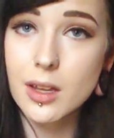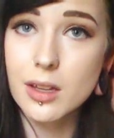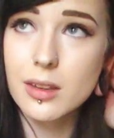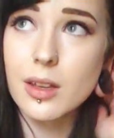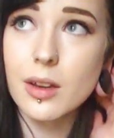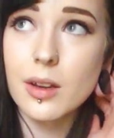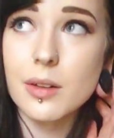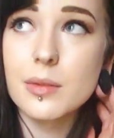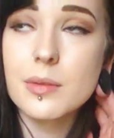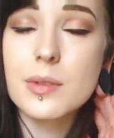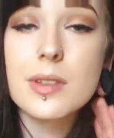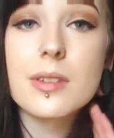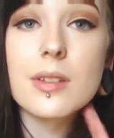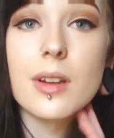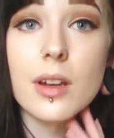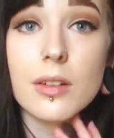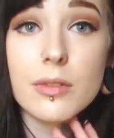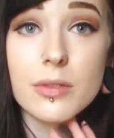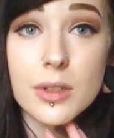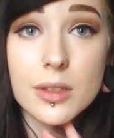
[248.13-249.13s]
those
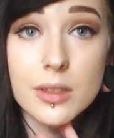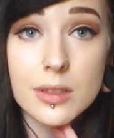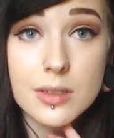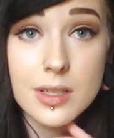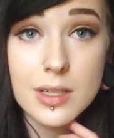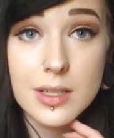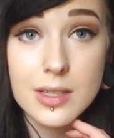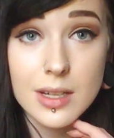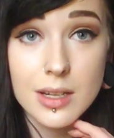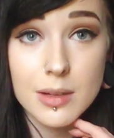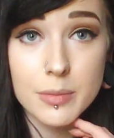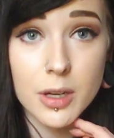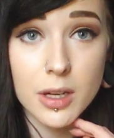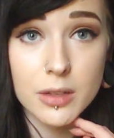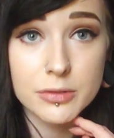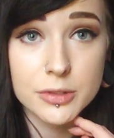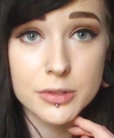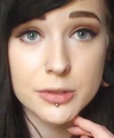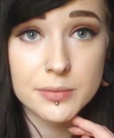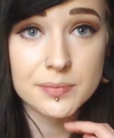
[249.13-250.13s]
over DC and
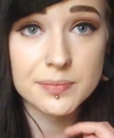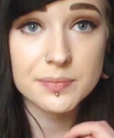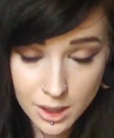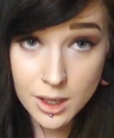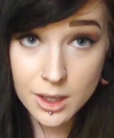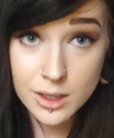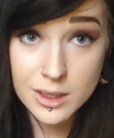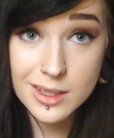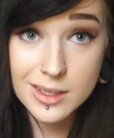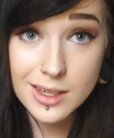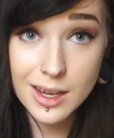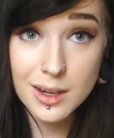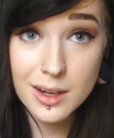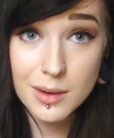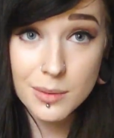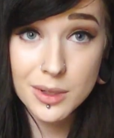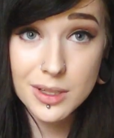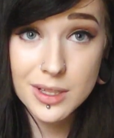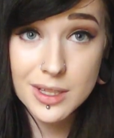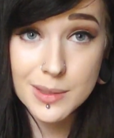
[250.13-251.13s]
Marvel. Does
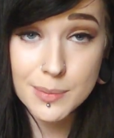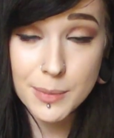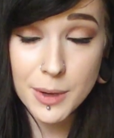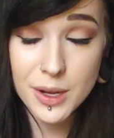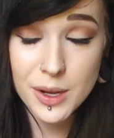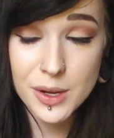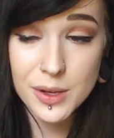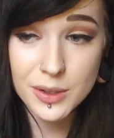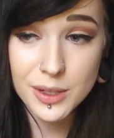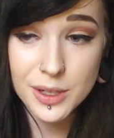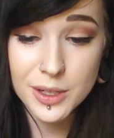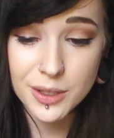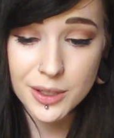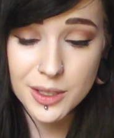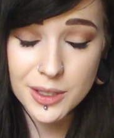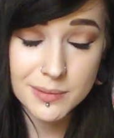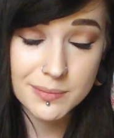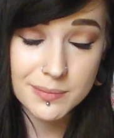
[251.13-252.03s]
anyone inspire your look?